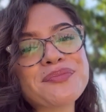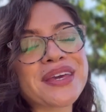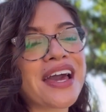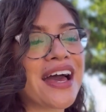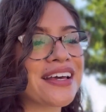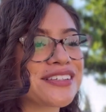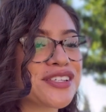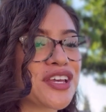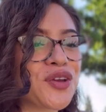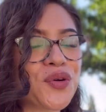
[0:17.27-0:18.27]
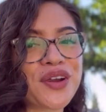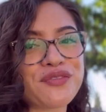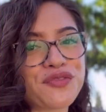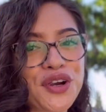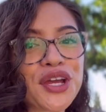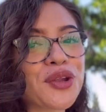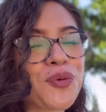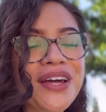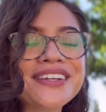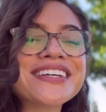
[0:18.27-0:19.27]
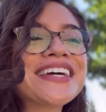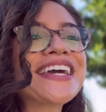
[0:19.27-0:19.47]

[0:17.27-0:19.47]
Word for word: because you're in for a good one.